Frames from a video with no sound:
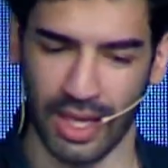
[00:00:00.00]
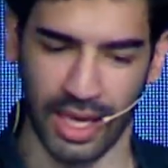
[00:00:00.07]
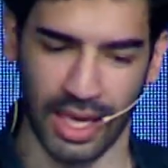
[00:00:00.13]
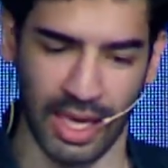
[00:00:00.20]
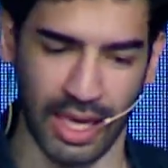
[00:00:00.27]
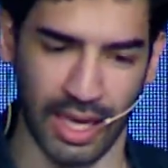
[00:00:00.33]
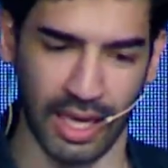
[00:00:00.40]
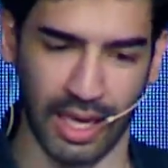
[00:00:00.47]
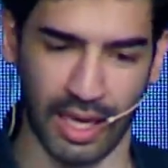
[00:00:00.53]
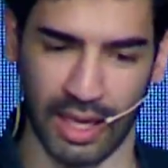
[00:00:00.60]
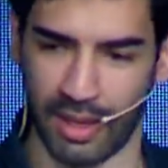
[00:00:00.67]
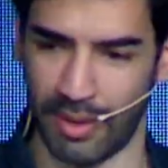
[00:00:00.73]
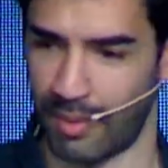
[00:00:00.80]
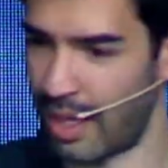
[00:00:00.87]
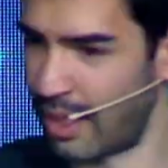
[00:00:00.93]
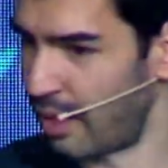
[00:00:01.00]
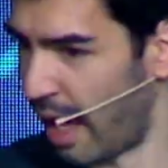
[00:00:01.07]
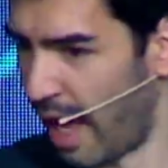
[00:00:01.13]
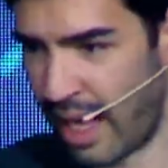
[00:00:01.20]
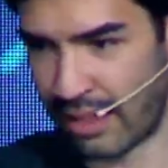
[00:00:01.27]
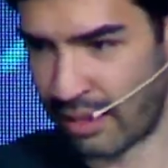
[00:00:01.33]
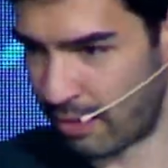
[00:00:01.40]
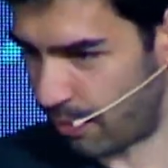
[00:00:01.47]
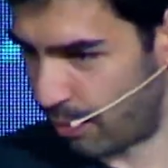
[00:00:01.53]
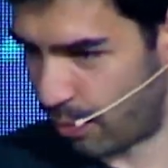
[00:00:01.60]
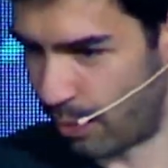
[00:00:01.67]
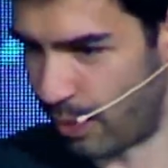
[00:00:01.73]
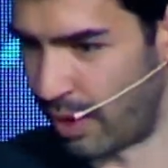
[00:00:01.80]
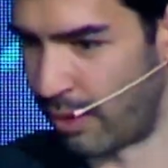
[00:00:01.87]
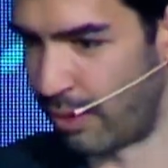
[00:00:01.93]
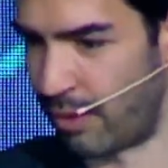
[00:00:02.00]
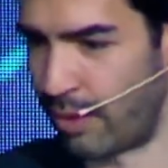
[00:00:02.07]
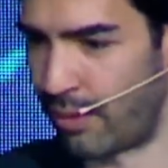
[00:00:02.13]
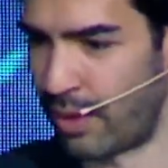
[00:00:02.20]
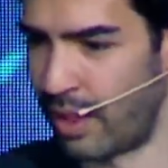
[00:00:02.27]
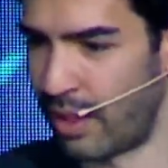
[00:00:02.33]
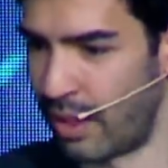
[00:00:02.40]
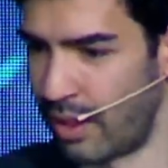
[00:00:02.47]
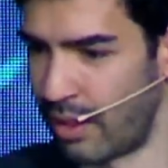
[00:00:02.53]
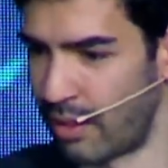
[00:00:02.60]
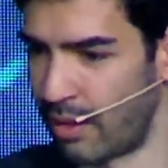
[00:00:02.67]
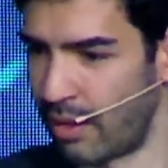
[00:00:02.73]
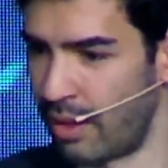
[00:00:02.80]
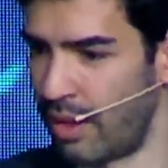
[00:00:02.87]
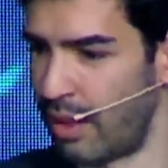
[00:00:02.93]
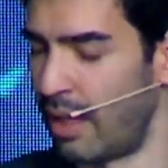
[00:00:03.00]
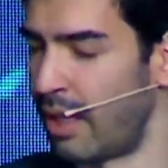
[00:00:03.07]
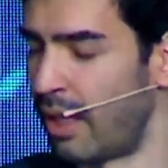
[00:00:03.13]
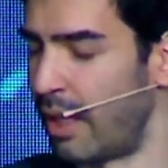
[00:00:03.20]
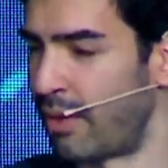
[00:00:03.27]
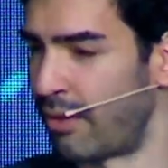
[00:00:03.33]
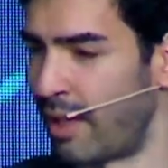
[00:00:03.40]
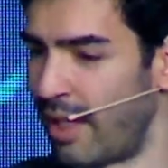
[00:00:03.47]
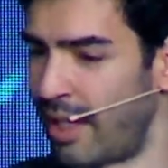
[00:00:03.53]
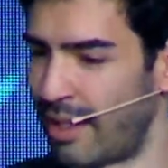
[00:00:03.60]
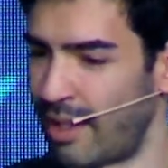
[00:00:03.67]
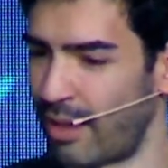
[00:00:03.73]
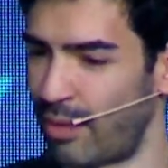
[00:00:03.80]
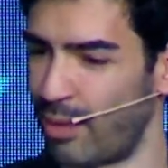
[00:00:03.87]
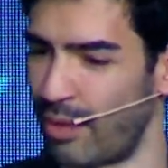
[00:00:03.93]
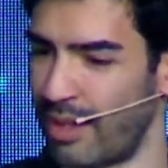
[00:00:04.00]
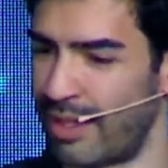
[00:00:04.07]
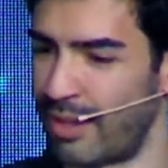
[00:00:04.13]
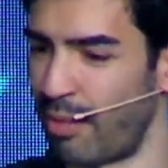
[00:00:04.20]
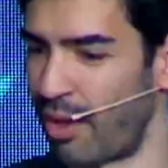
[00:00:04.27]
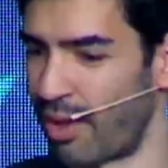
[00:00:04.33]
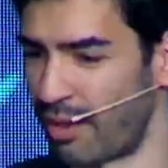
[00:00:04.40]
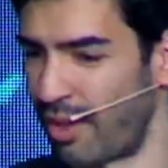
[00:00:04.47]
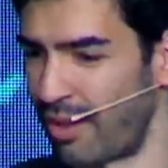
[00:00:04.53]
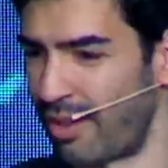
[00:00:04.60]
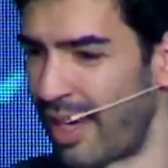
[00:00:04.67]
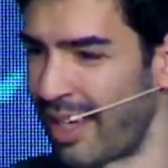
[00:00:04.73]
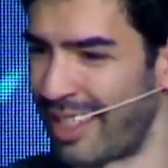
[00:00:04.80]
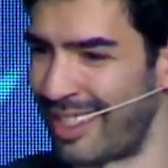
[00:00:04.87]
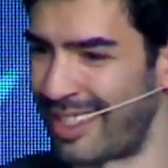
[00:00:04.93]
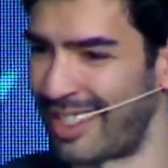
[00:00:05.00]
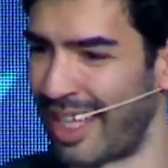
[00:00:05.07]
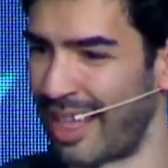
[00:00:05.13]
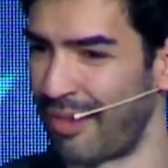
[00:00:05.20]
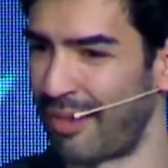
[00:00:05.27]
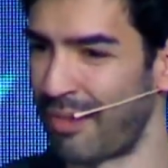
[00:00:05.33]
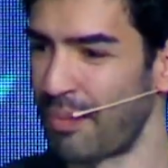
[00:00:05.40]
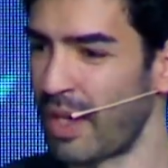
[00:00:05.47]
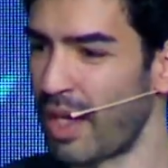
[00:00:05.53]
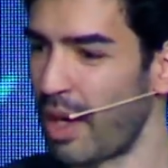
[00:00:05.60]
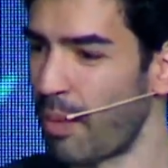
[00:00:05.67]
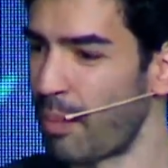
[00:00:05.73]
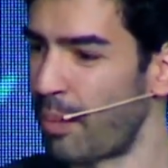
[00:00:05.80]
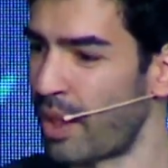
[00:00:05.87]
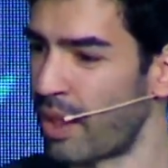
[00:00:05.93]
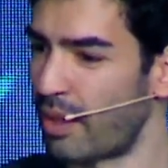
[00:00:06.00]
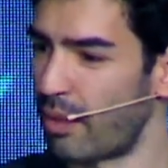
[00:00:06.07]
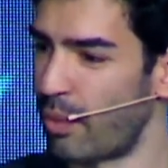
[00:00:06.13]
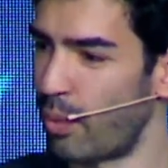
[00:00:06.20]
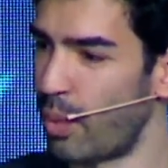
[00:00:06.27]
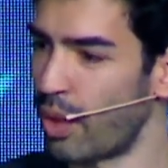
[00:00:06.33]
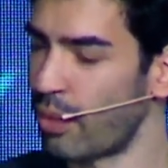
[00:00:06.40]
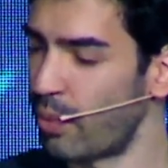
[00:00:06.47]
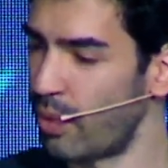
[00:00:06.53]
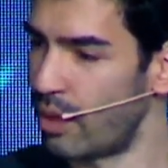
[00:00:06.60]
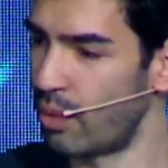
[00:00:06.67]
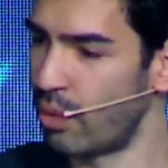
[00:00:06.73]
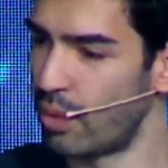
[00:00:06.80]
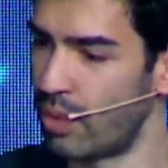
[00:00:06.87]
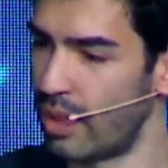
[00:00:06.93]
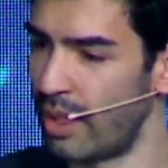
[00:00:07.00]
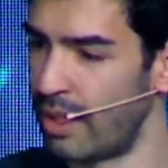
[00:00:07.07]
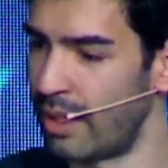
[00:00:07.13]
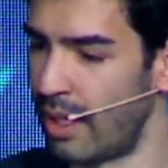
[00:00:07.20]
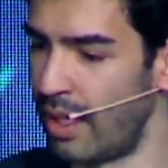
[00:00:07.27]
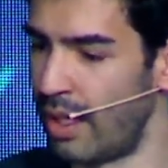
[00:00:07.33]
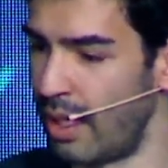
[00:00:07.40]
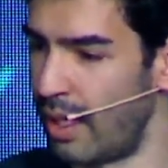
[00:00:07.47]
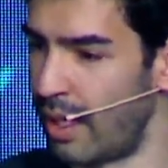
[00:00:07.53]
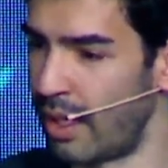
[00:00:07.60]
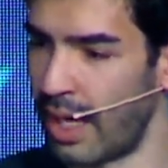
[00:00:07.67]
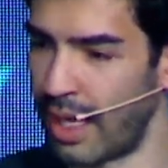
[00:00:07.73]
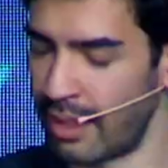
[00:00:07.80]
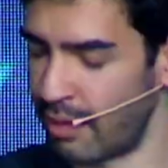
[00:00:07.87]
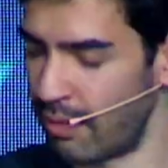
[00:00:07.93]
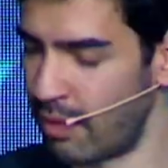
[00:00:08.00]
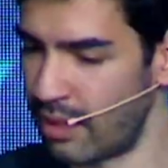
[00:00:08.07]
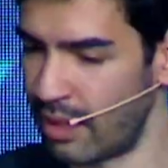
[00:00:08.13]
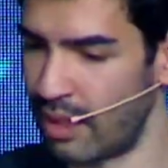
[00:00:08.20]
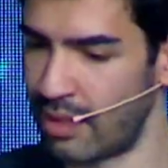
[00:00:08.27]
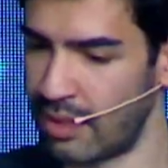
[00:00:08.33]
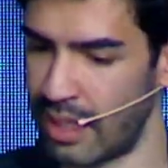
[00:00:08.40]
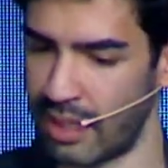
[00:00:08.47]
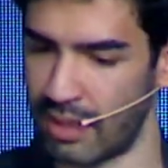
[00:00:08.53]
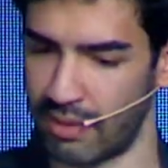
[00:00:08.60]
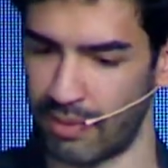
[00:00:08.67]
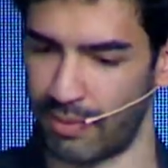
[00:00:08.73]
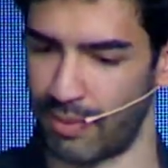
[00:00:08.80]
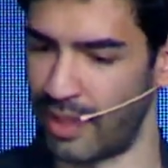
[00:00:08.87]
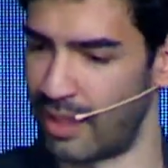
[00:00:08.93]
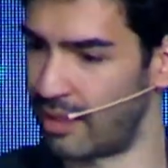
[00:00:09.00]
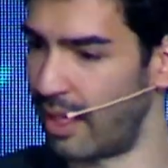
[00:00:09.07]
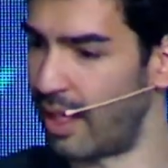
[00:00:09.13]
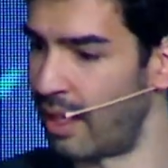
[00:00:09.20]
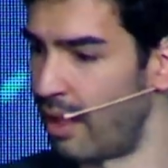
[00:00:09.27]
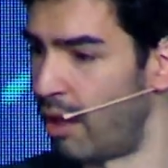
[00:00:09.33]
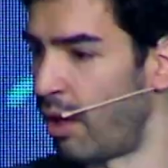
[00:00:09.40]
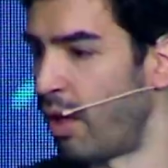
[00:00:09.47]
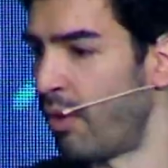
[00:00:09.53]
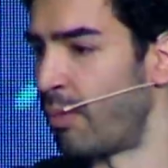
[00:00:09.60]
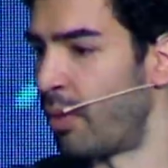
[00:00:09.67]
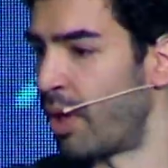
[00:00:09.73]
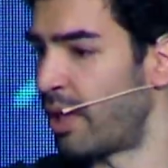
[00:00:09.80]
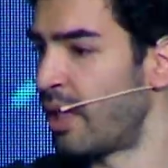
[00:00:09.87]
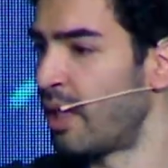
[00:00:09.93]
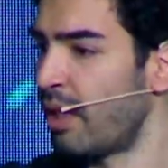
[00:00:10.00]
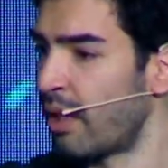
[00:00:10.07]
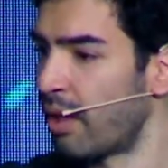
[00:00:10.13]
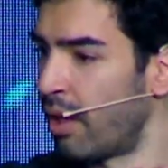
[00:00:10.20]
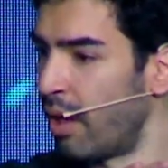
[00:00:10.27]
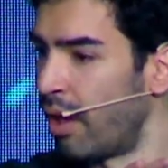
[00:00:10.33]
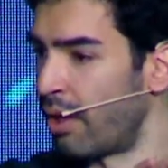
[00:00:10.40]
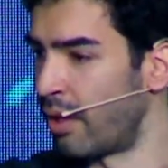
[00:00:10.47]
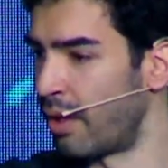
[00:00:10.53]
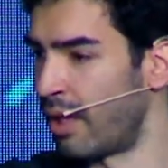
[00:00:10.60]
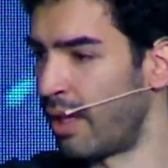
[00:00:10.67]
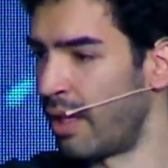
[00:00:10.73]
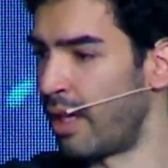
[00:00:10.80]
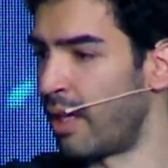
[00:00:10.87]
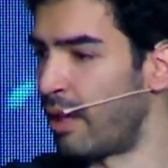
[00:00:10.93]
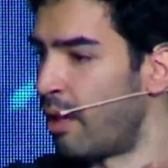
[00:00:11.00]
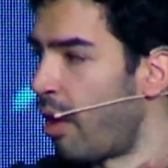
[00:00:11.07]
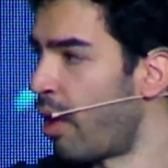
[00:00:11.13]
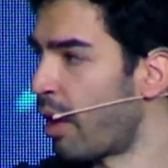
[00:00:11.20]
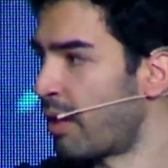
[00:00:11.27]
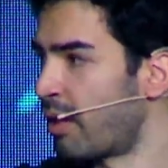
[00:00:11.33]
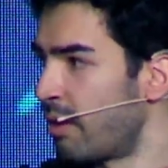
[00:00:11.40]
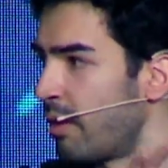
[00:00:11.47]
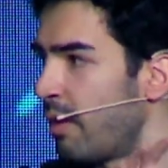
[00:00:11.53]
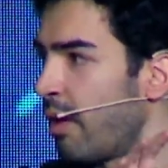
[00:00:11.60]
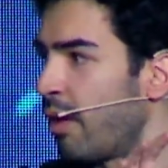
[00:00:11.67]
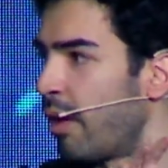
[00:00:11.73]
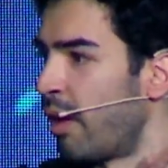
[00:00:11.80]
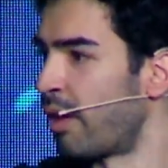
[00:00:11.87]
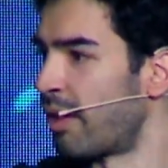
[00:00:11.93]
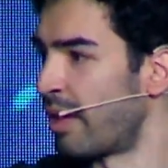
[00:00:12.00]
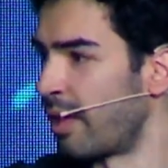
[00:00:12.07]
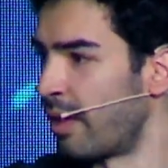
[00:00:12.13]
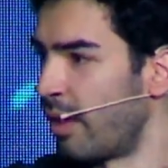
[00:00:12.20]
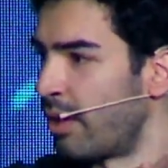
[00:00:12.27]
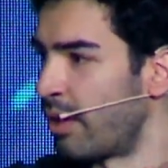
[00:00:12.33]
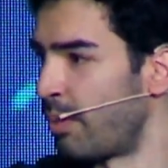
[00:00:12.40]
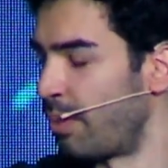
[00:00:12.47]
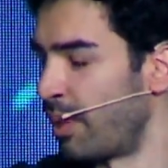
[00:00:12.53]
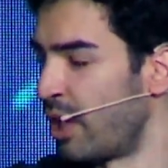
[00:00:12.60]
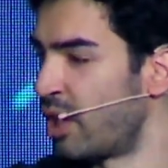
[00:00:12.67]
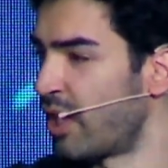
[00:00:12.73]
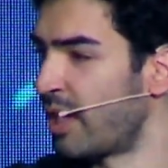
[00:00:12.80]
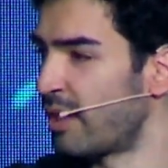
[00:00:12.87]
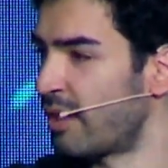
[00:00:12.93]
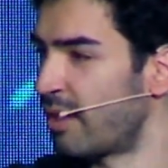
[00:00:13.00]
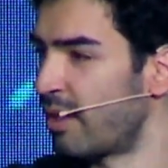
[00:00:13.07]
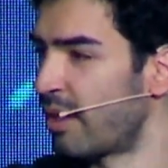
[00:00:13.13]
And the hacks were really related to the smart contract itself. But what we do is, and the reason is that there's a lot of money locked on the bridges